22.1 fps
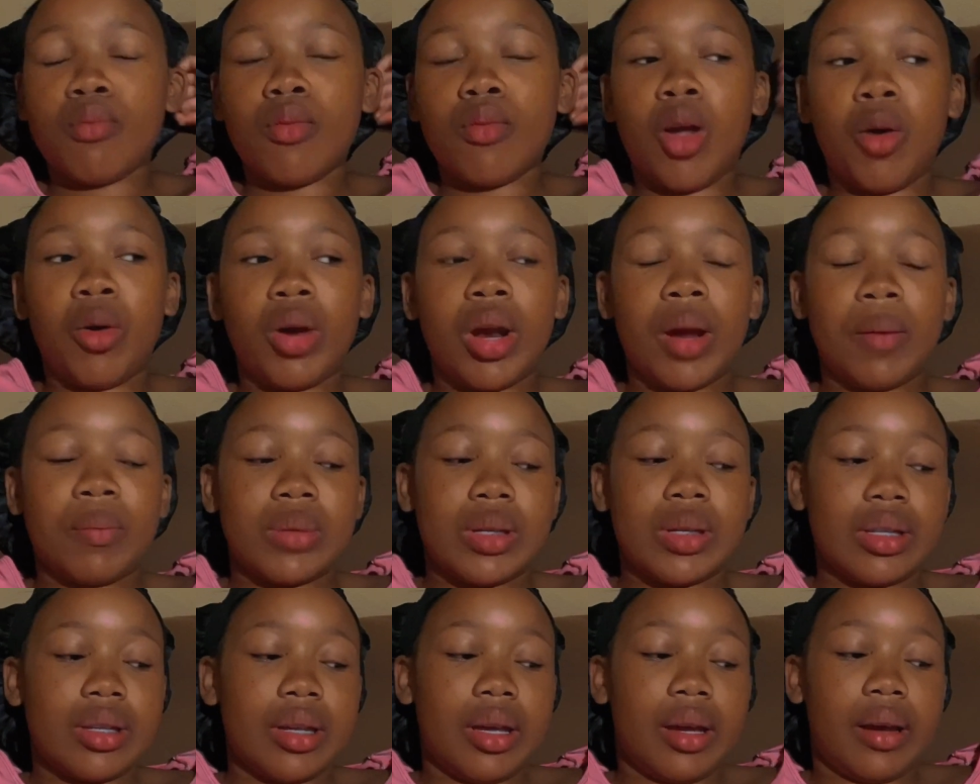when I'm
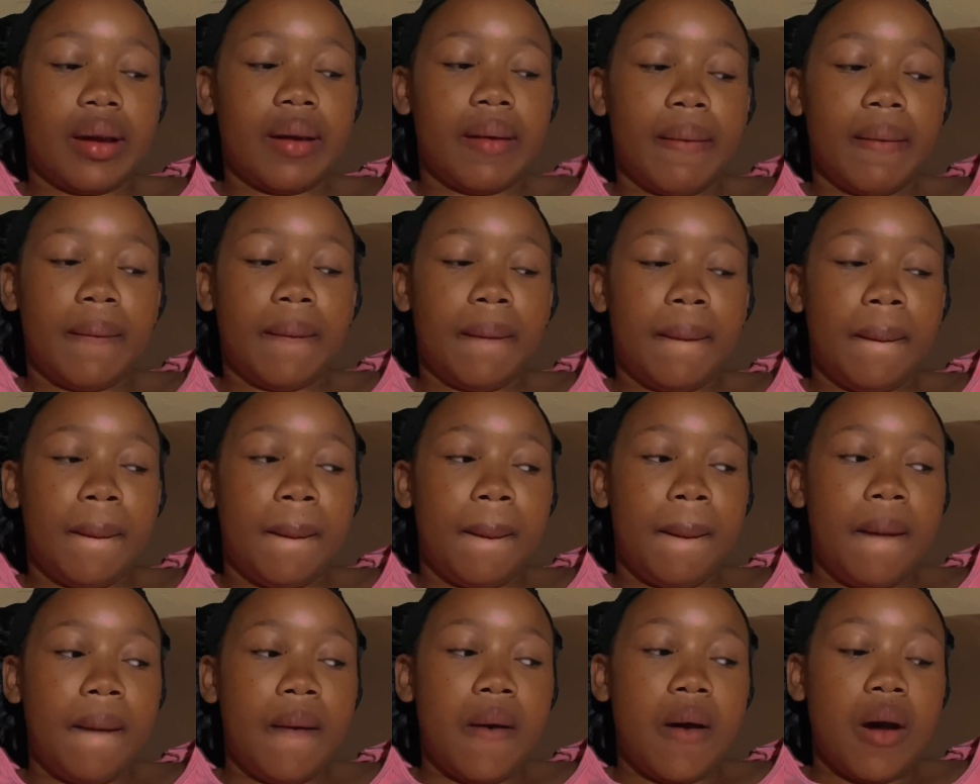sick.
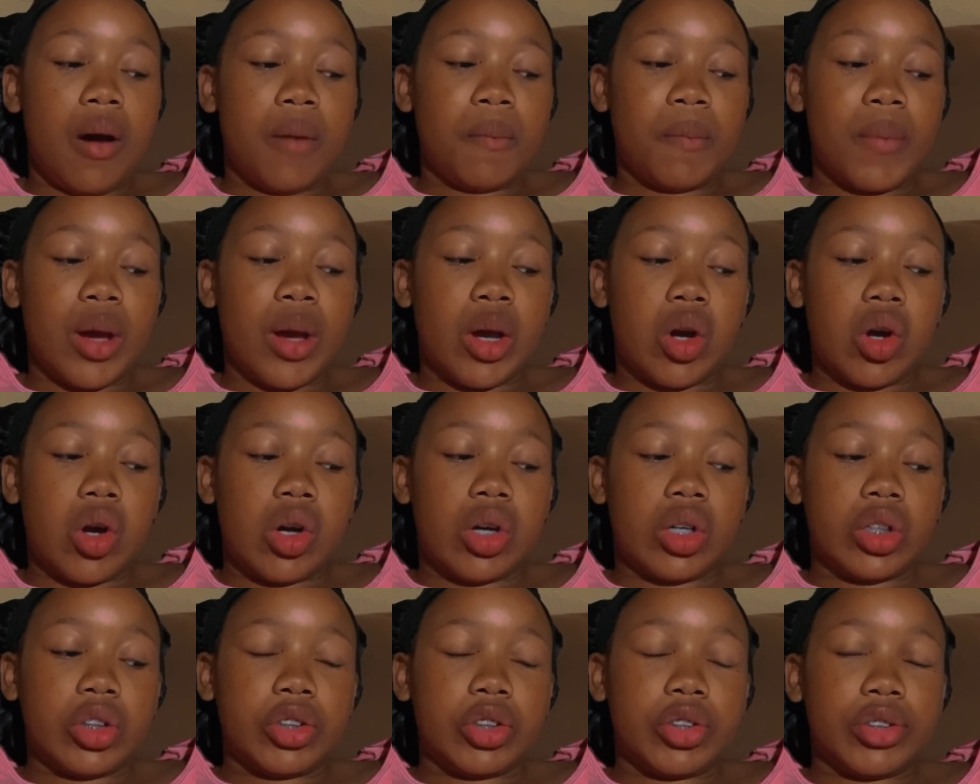My
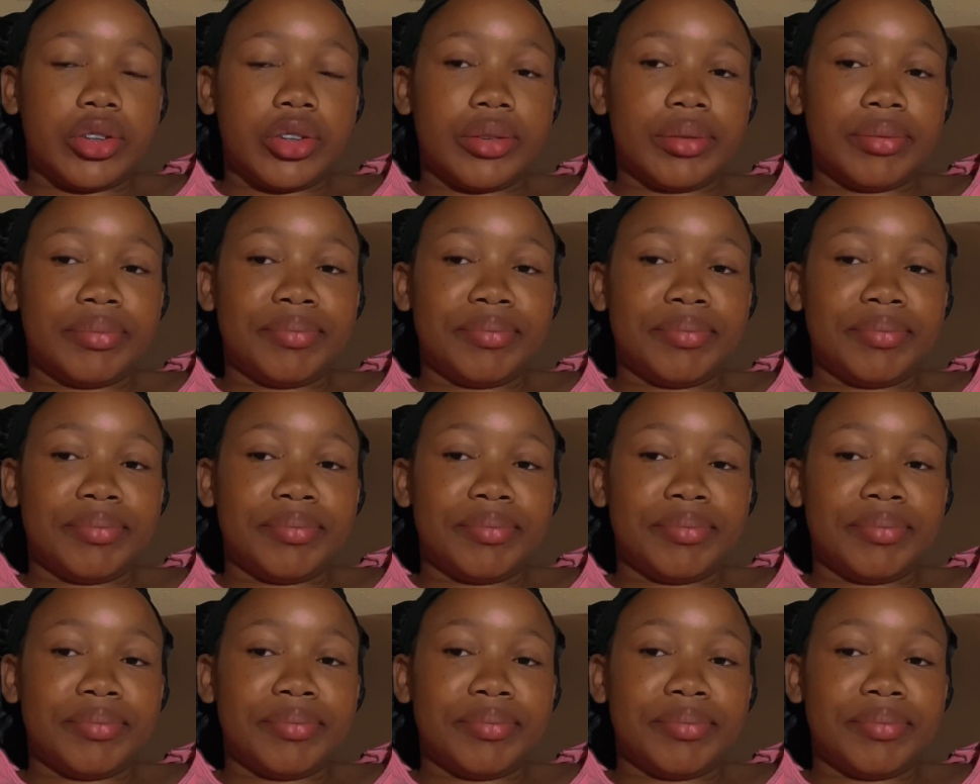gosh,